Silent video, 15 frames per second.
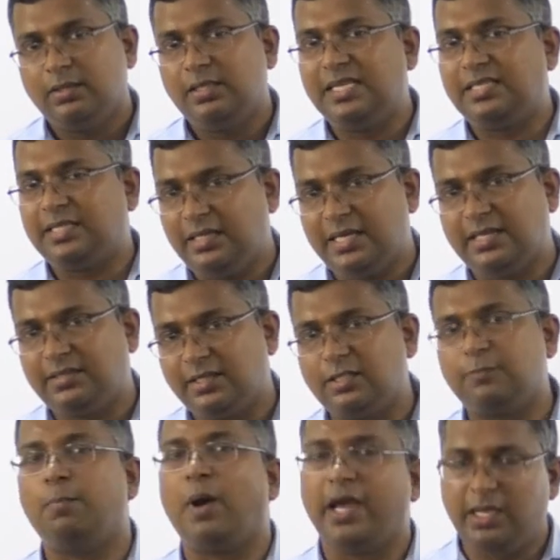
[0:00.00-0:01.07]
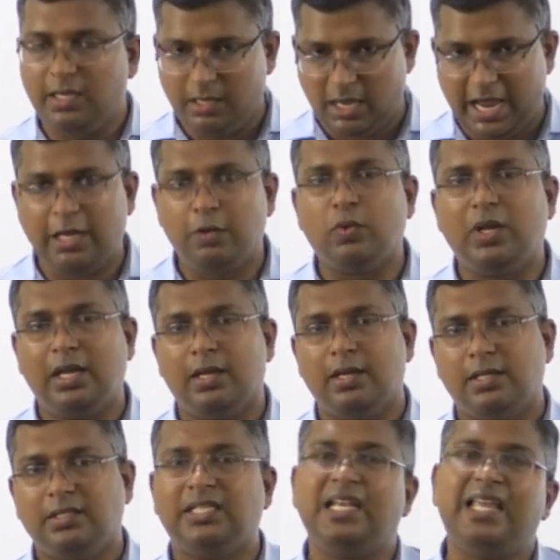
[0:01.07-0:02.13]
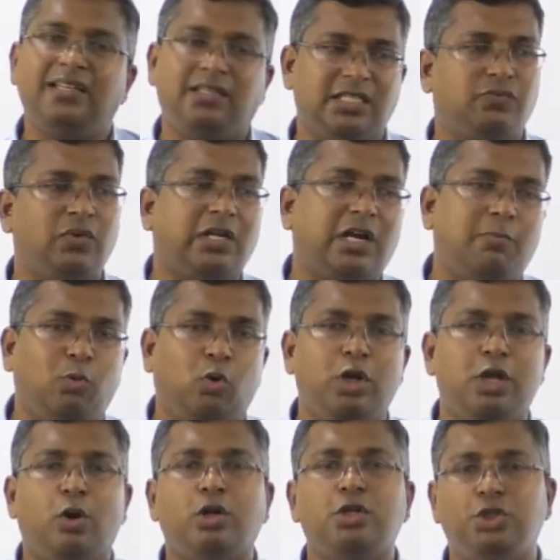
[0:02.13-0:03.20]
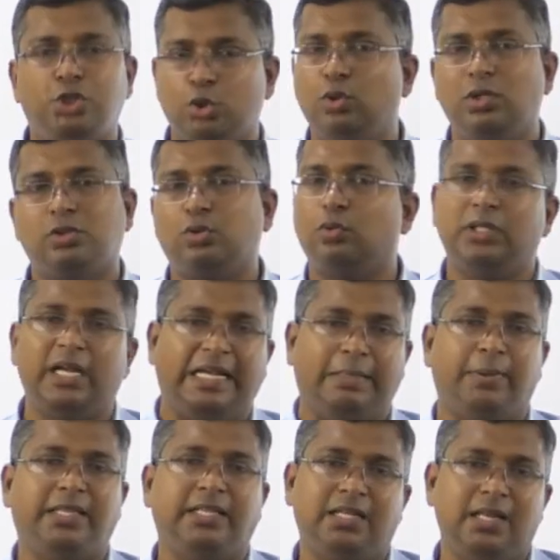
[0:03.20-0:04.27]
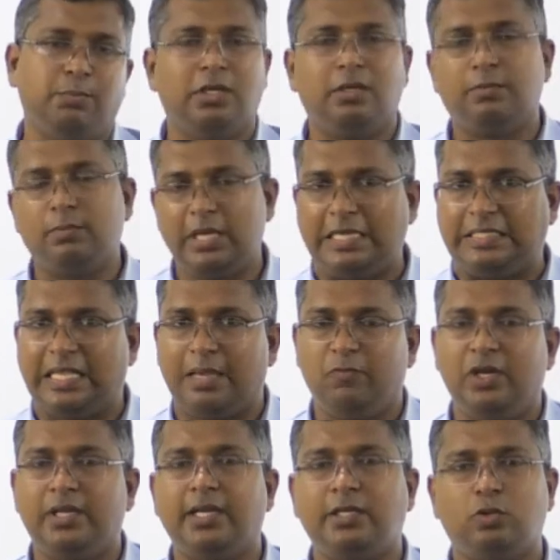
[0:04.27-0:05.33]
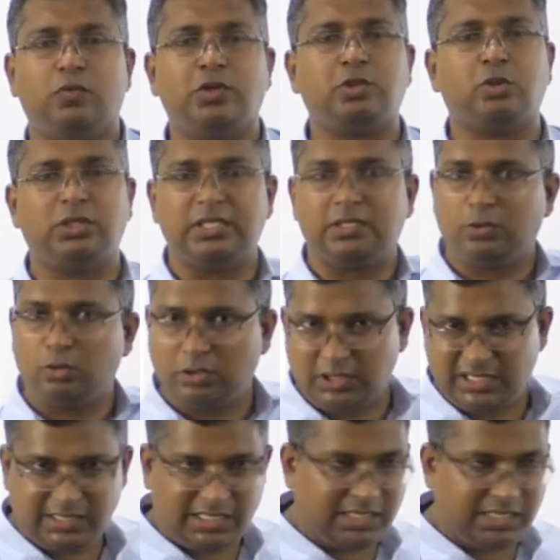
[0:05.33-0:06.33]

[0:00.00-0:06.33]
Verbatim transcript: This index is biannual. The latest will come only on June, so that by the time the exam will get over. So this two thousand